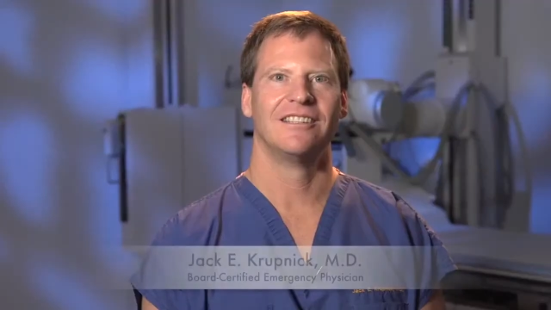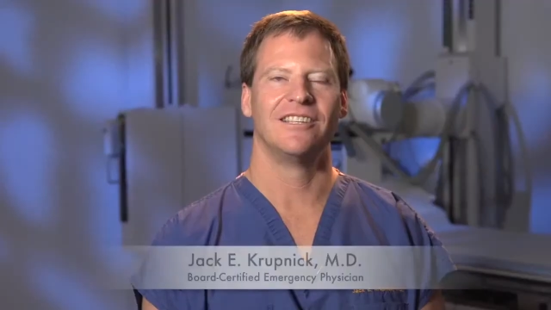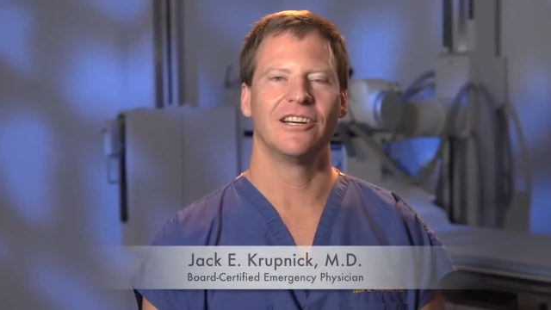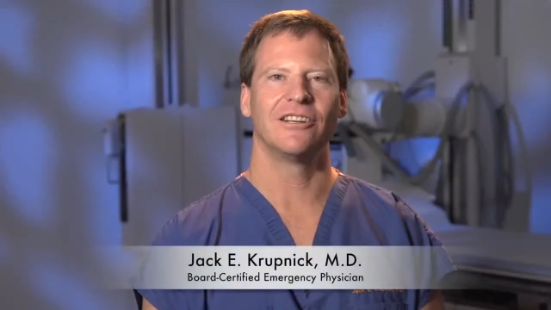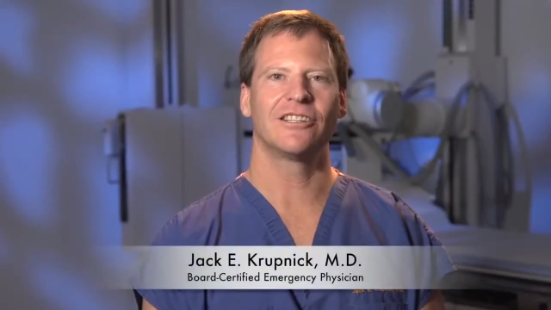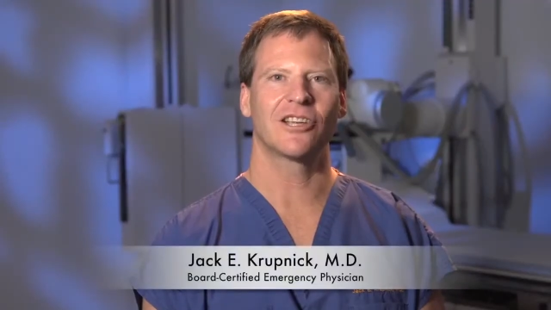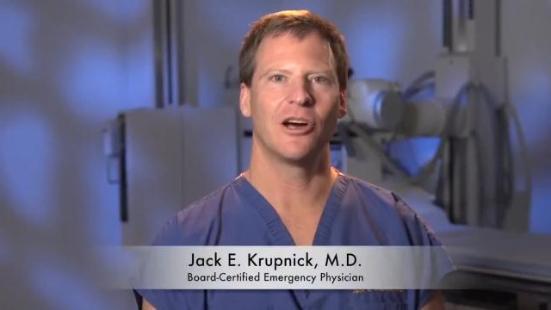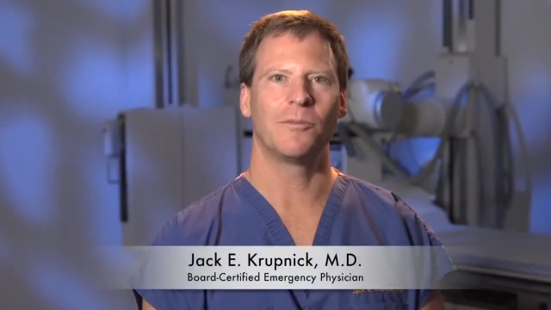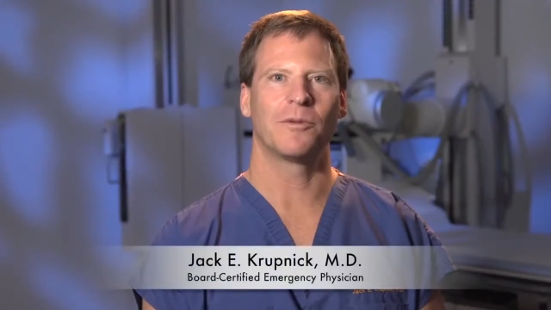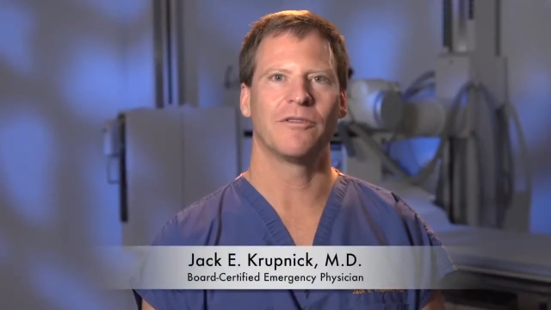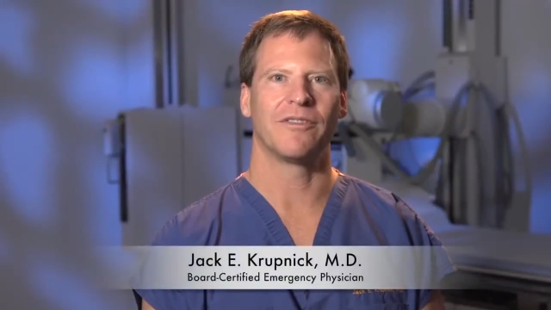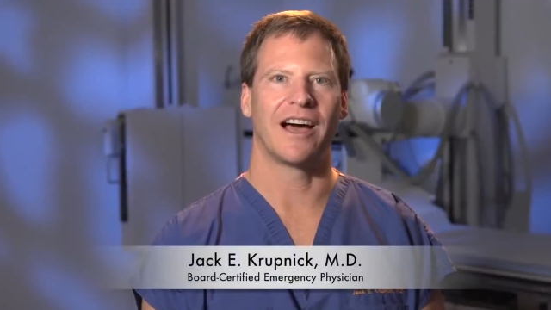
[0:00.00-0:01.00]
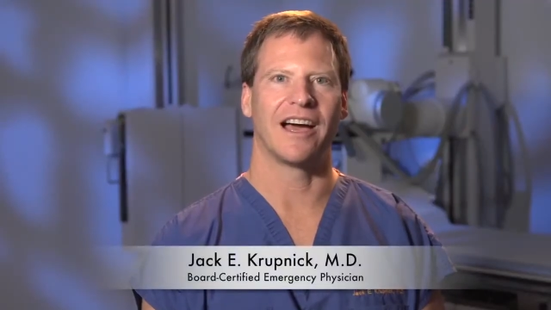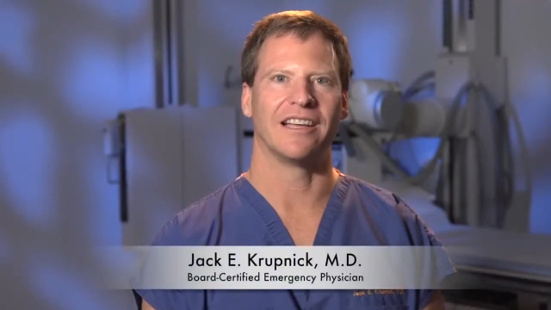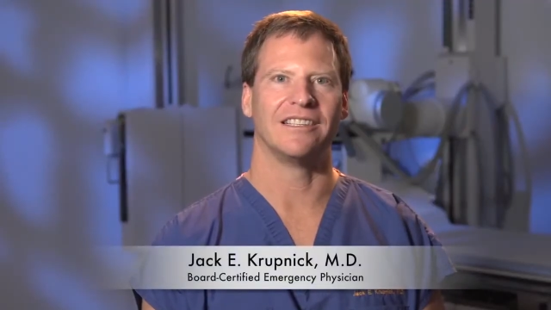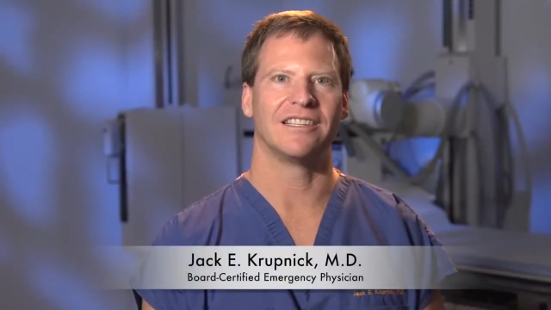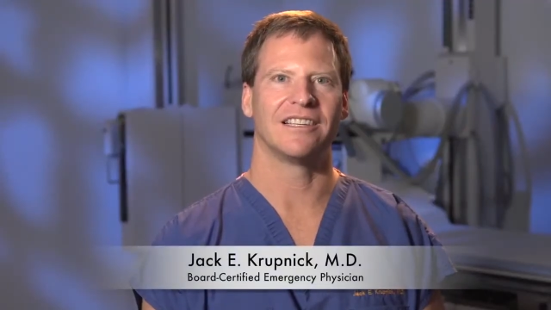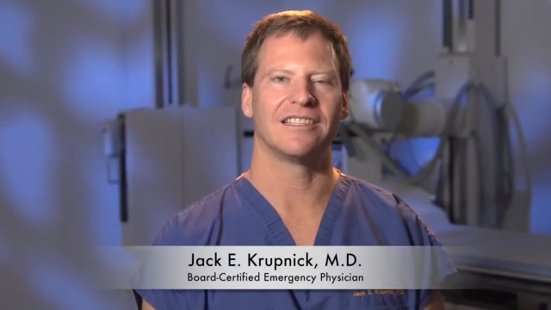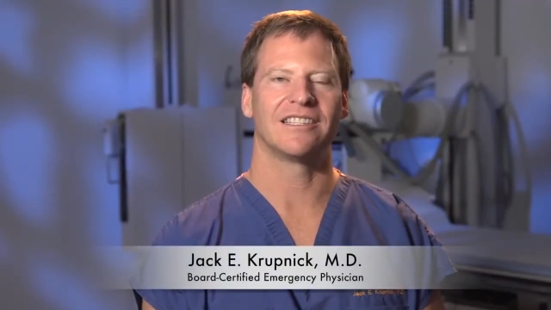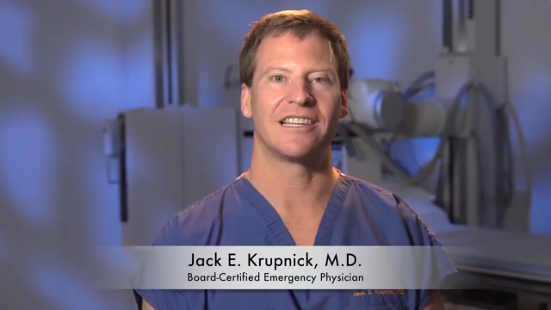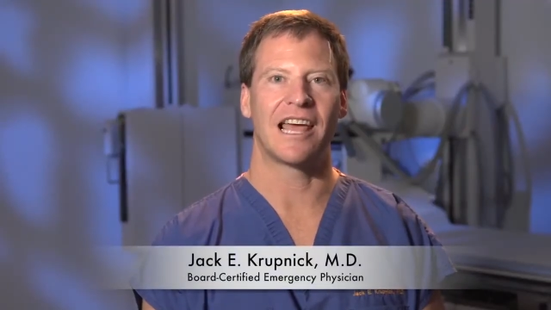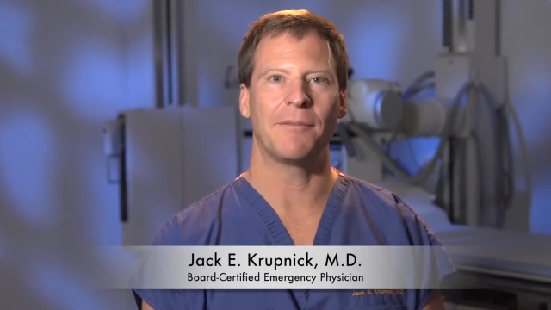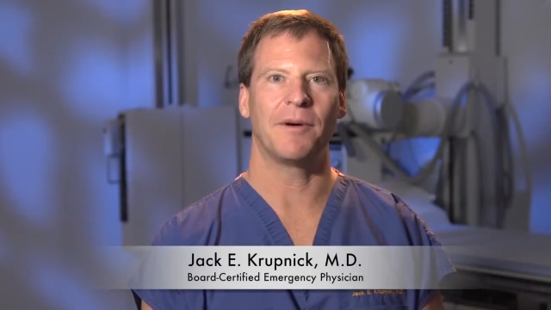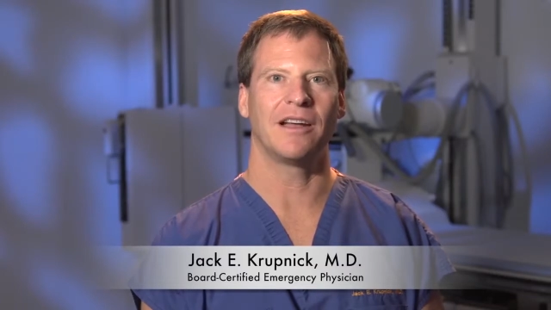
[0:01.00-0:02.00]
Zero scope provides
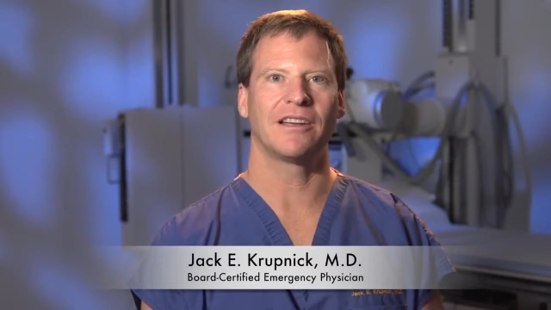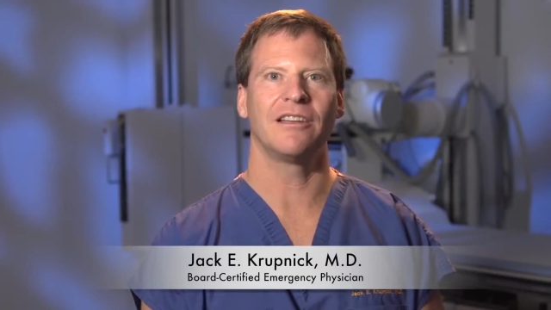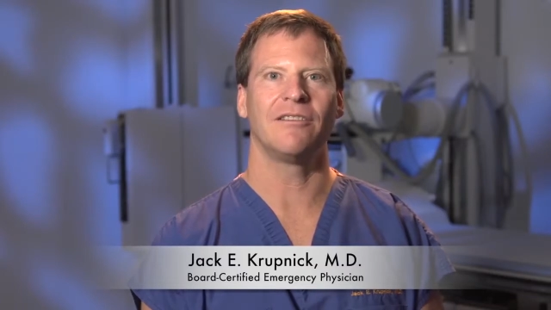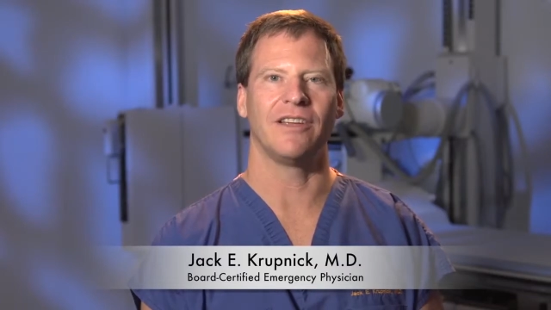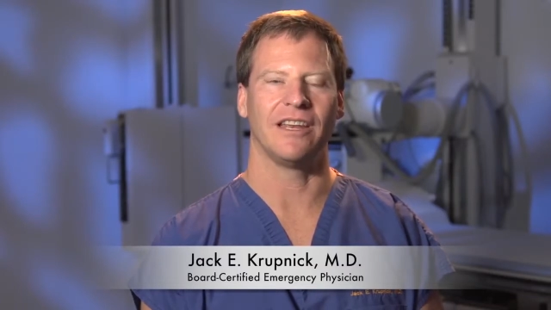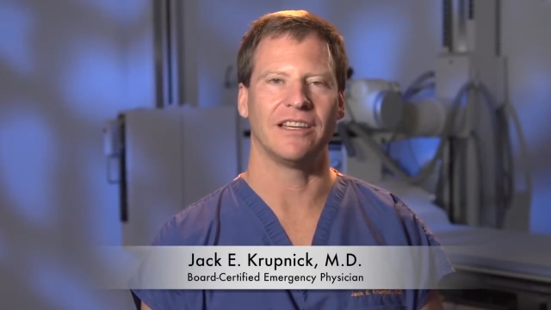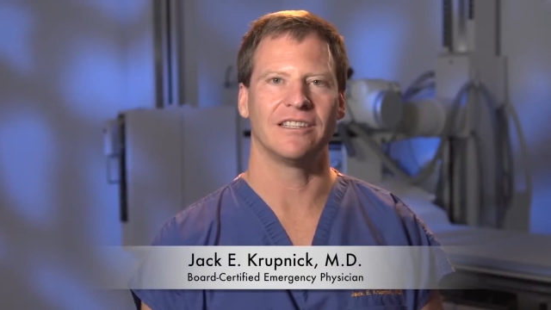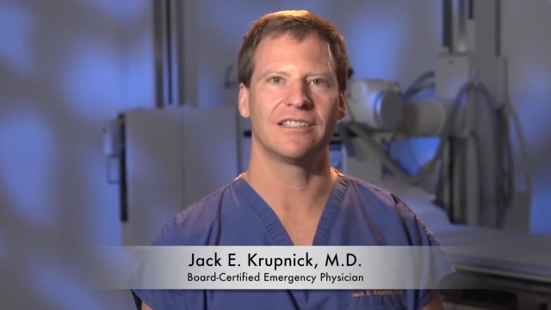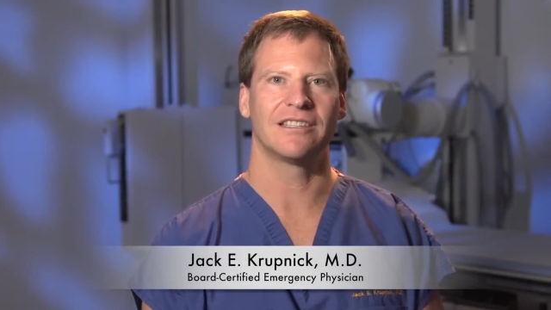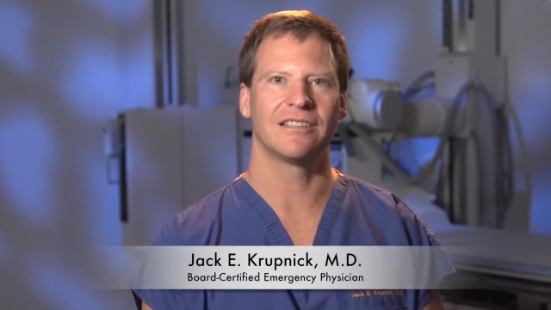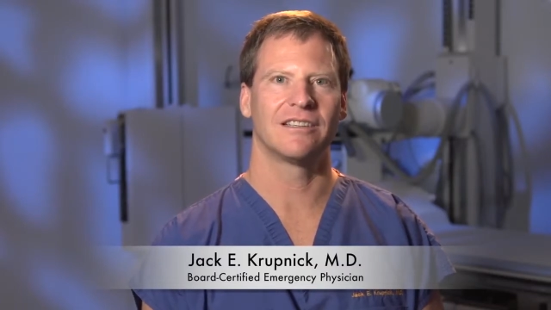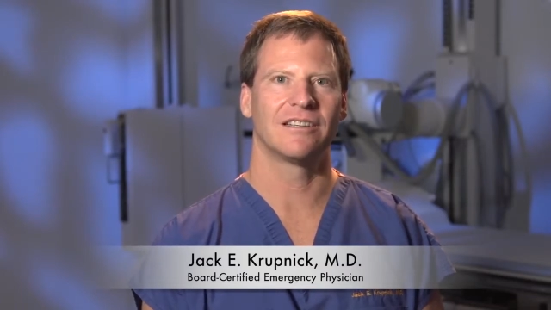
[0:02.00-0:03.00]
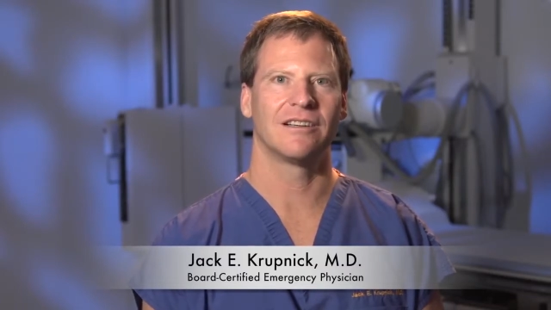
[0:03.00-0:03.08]
snap-on convenience,